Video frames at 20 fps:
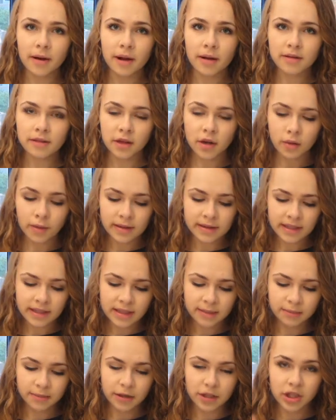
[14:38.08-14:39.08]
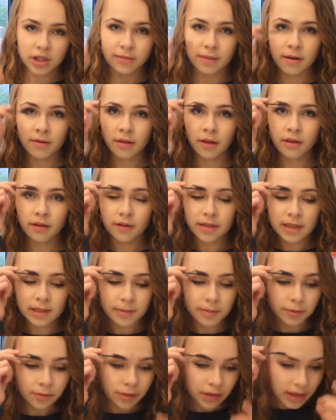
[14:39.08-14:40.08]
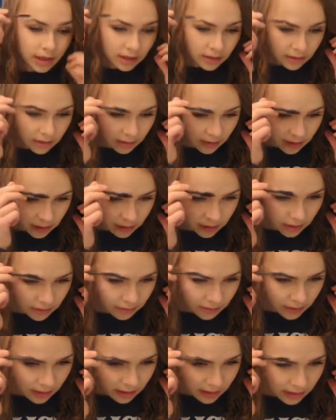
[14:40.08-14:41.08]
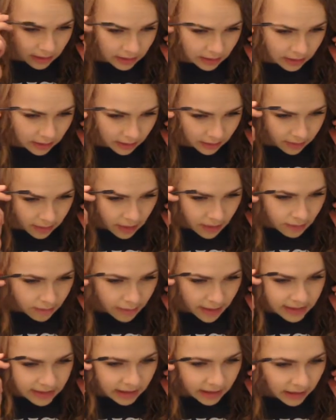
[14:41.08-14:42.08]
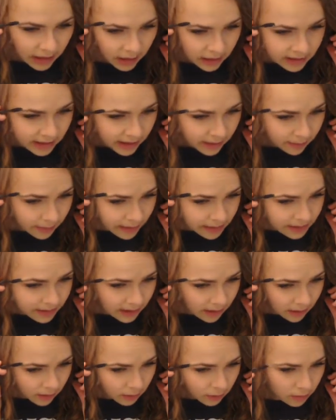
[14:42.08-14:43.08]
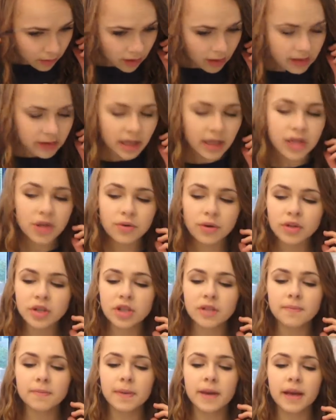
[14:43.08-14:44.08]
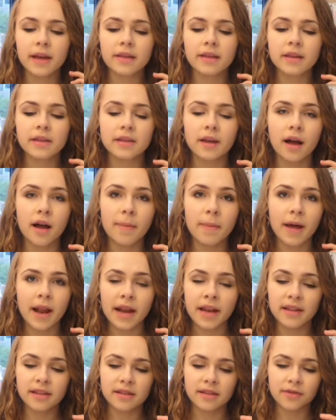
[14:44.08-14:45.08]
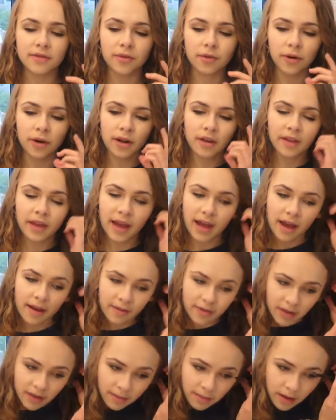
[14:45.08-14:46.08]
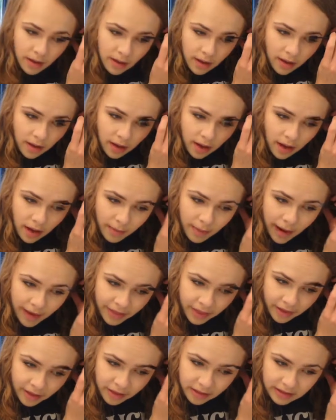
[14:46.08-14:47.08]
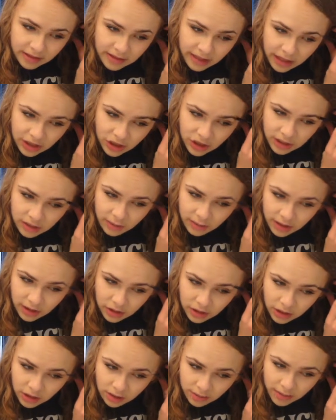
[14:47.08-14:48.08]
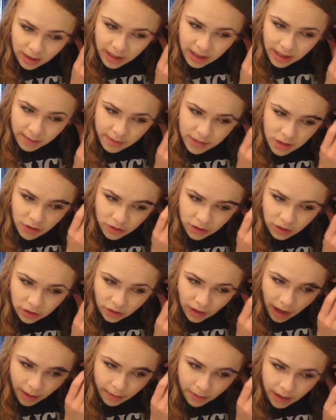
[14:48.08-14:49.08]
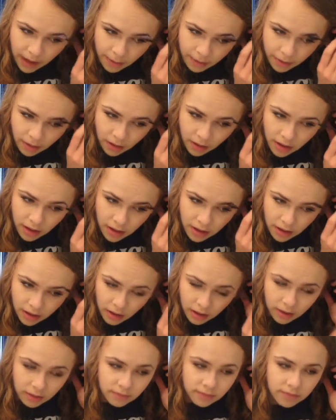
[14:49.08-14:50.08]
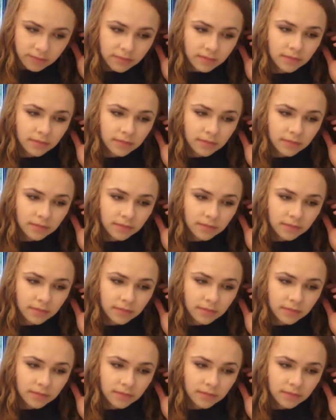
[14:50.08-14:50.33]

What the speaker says: brows, I always like to brush them out with a little spoolie, so that's just what this is. It basically looks like a mascara wand, and you can just pick these up at any Sephora. They have them at the little stations where they do your makeup, and you can just grab a couple. They're